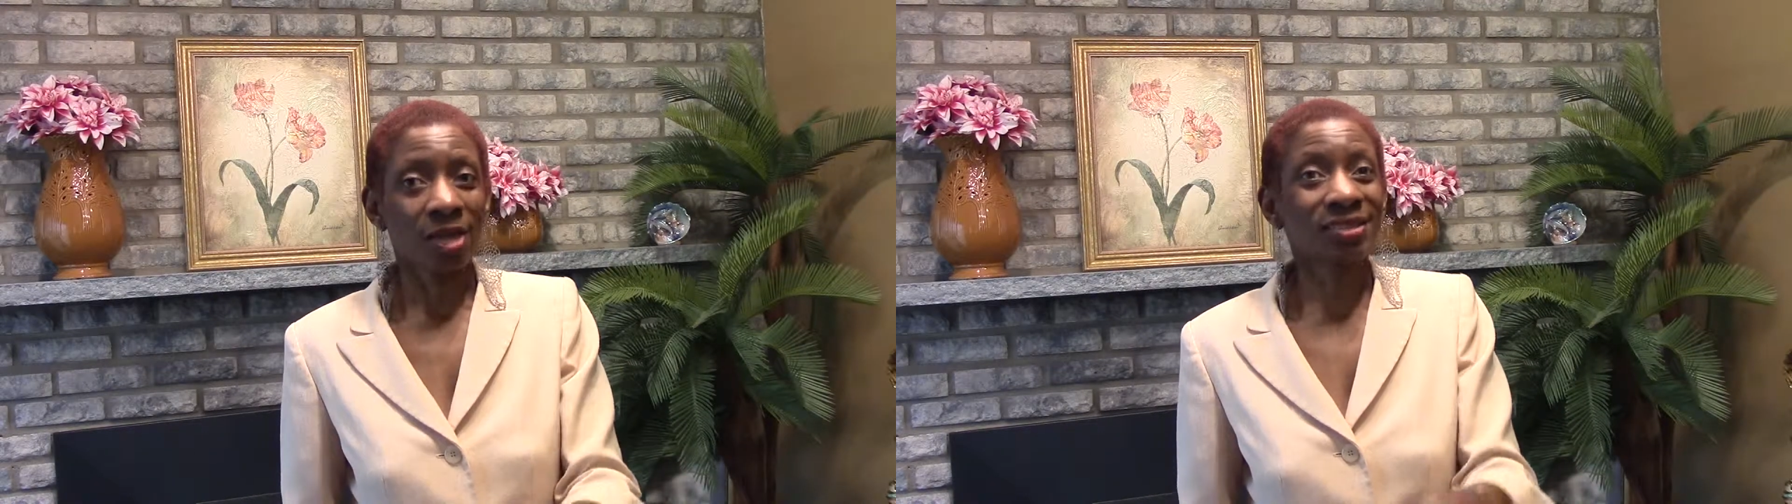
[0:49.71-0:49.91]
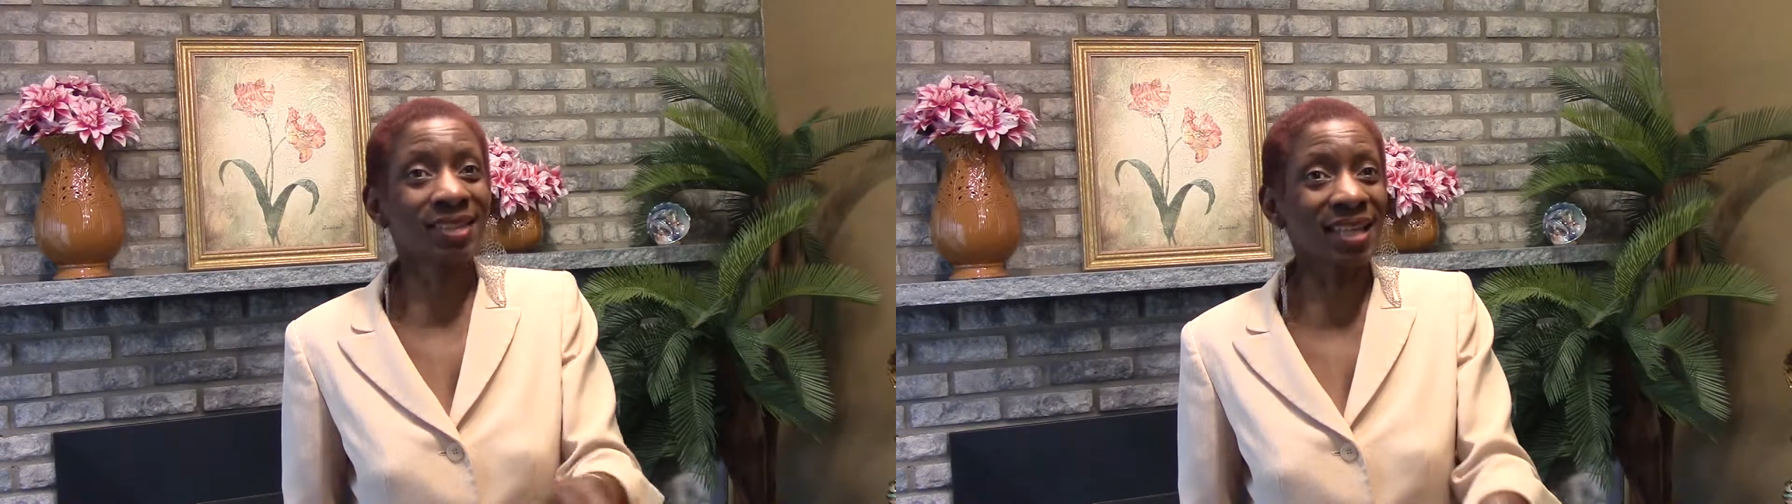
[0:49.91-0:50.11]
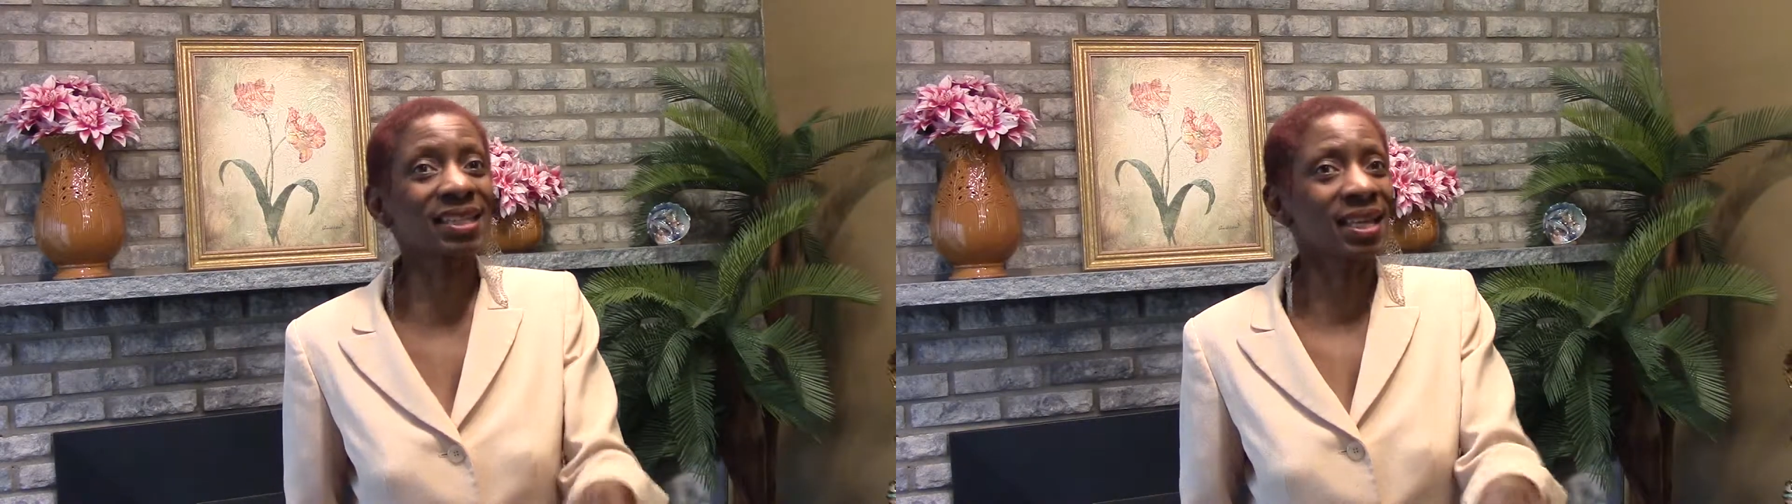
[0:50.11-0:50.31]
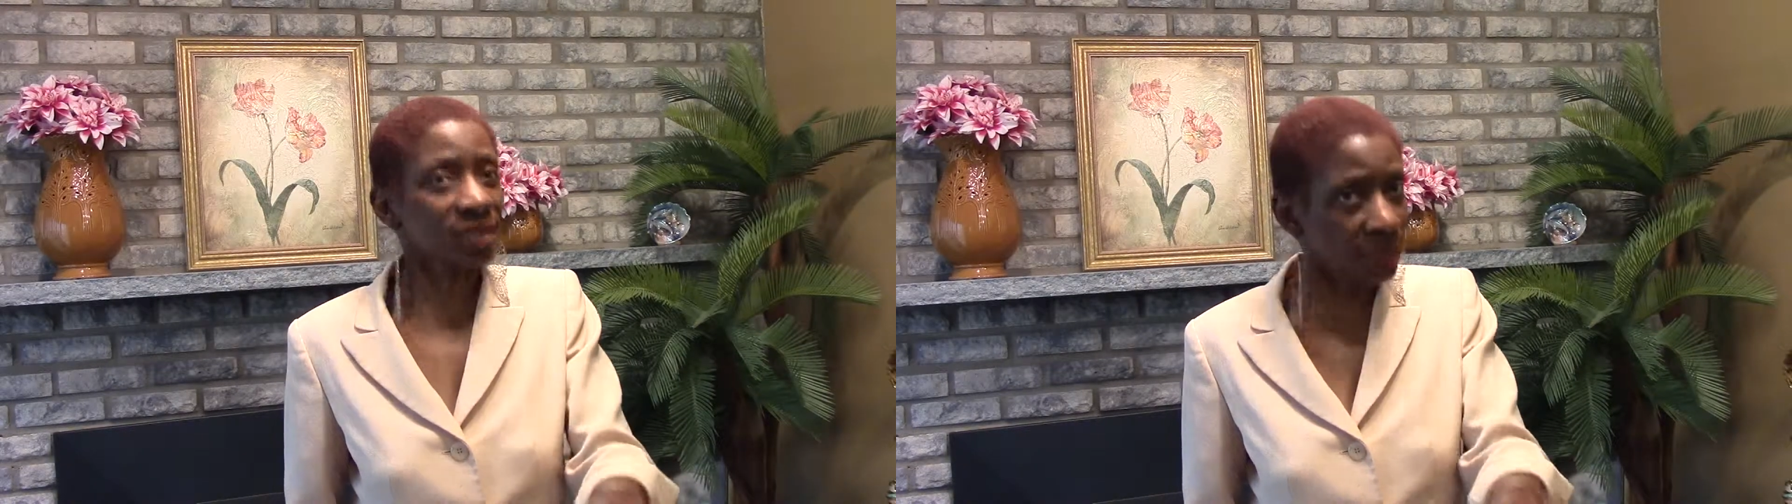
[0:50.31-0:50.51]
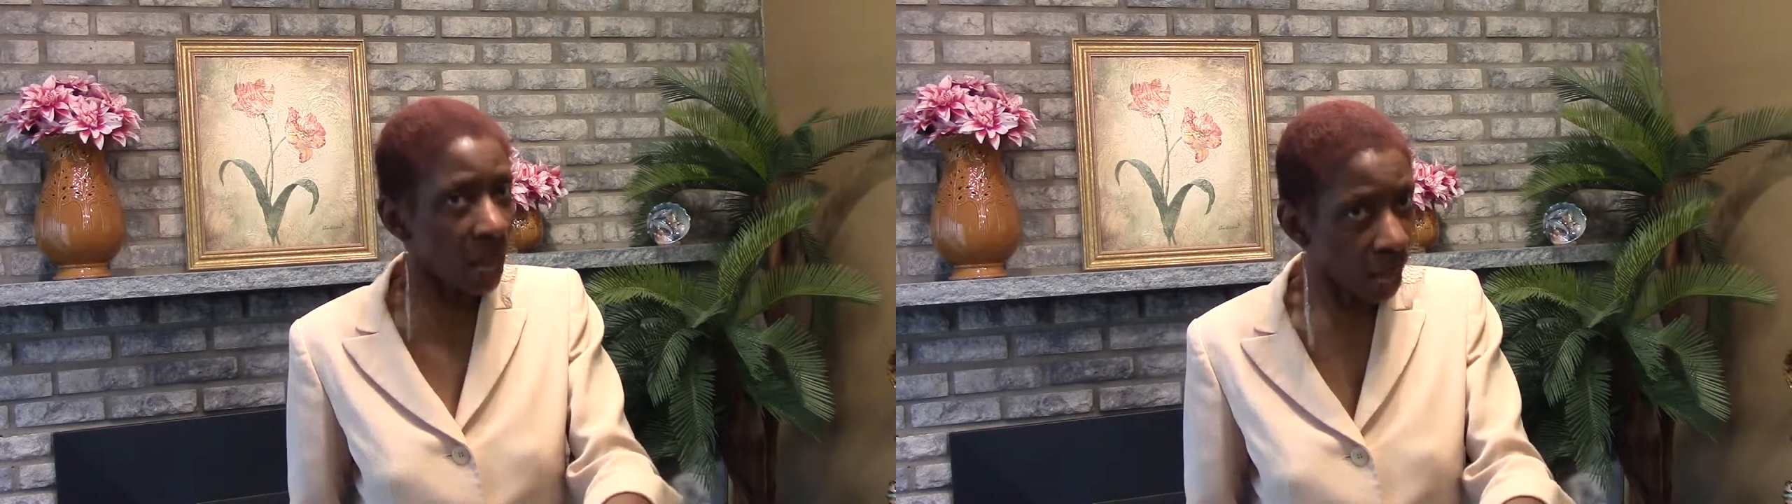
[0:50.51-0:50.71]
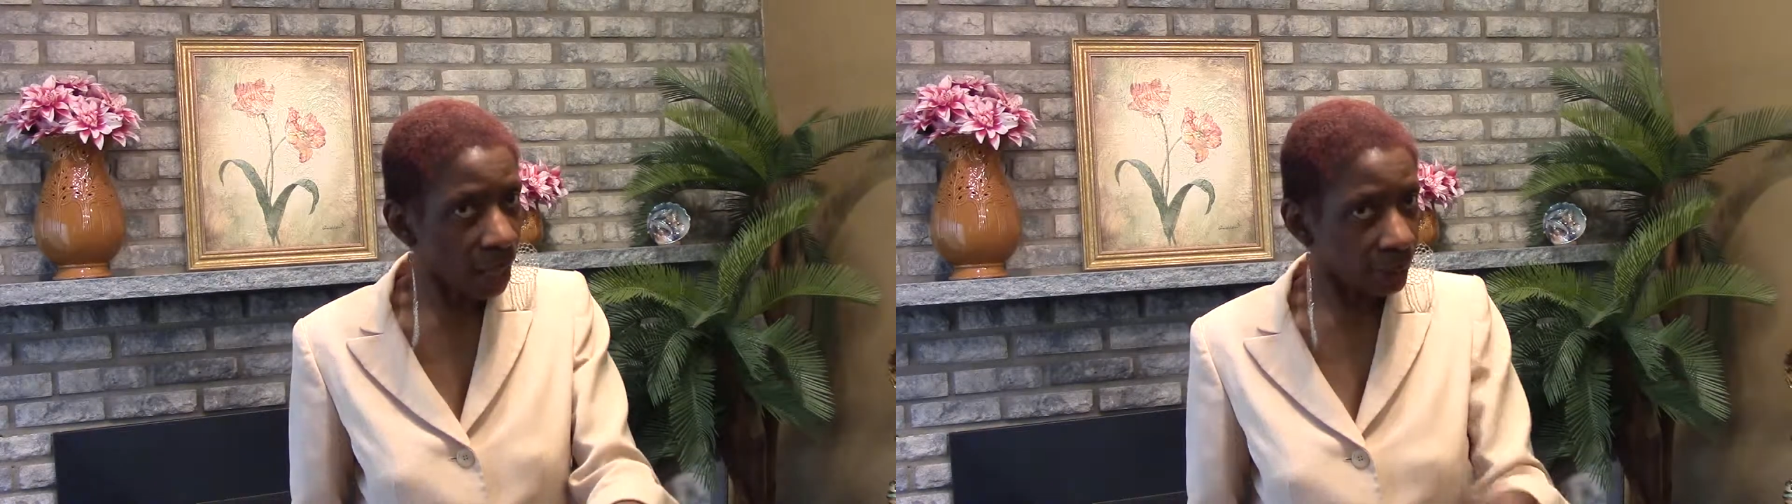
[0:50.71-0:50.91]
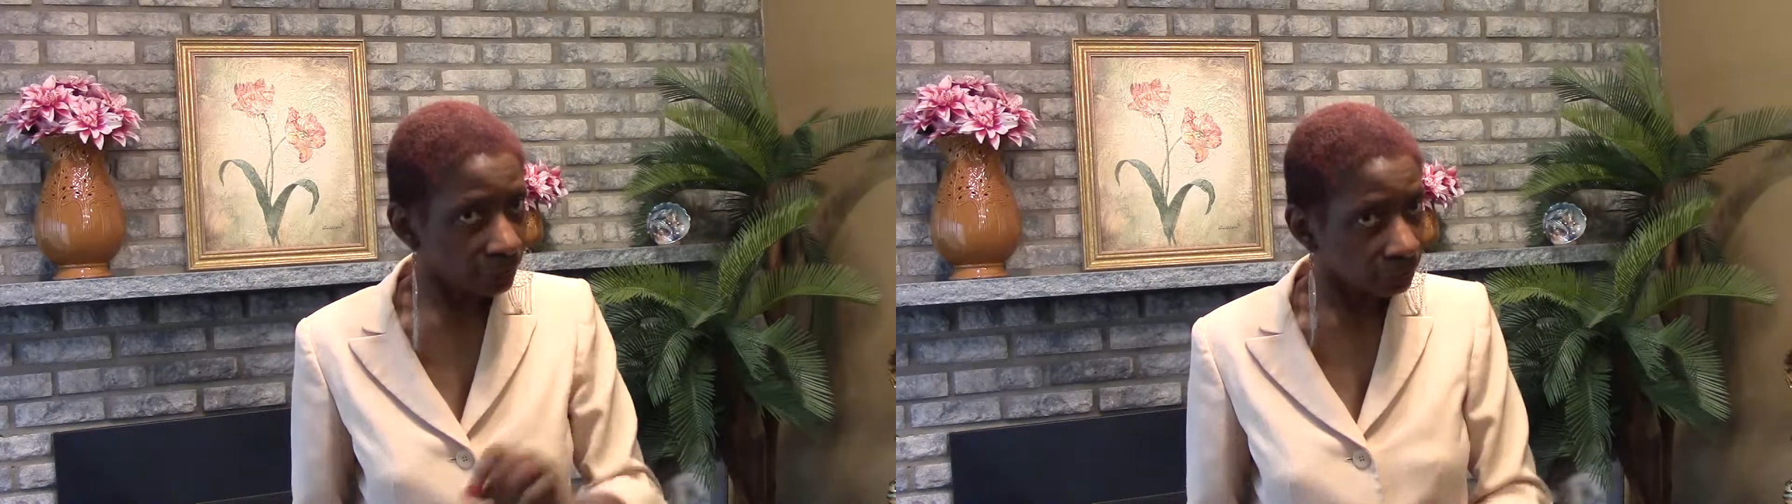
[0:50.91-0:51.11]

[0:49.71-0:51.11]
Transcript: This is God